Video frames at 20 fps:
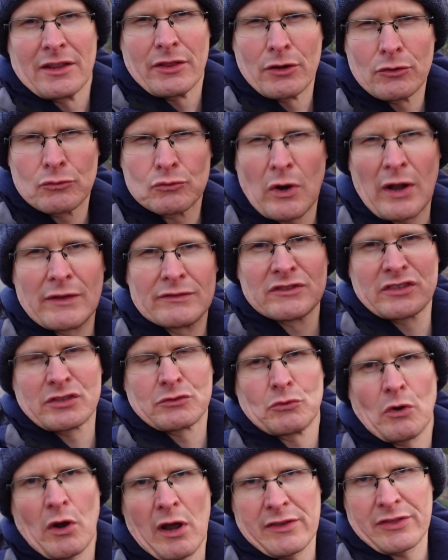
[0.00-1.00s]
that runs
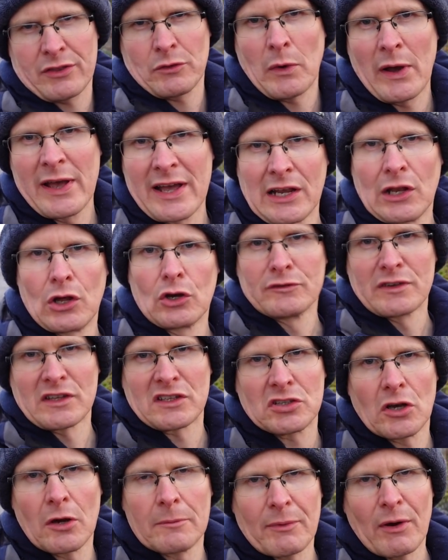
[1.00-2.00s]
right the way along the
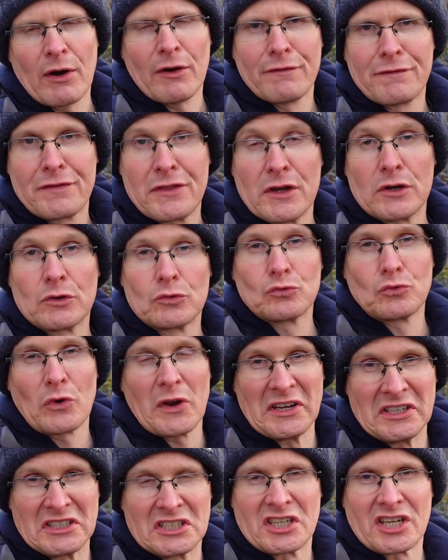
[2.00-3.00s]
top of the
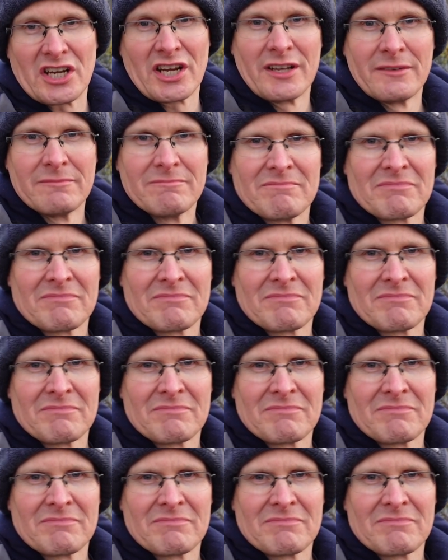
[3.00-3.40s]
ridge,